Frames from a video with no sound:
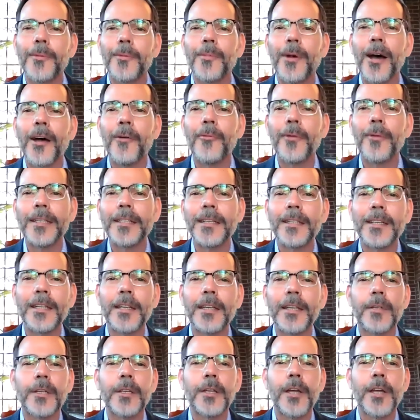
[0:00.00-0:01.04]
but we didn't
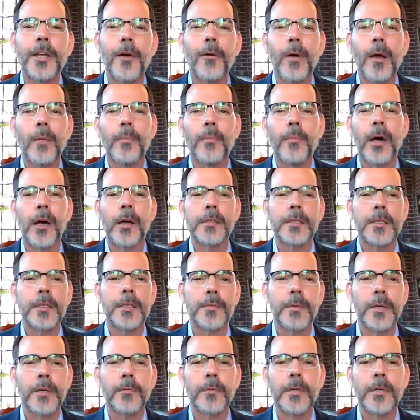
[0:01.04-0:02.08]
even know what
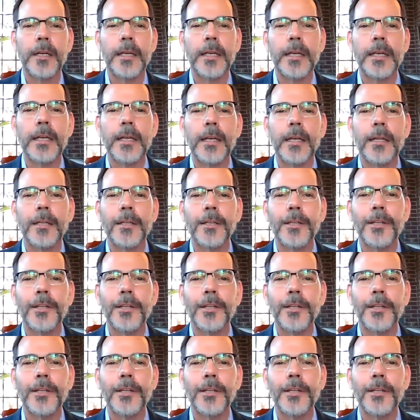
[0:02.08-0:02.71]
boxes we were in.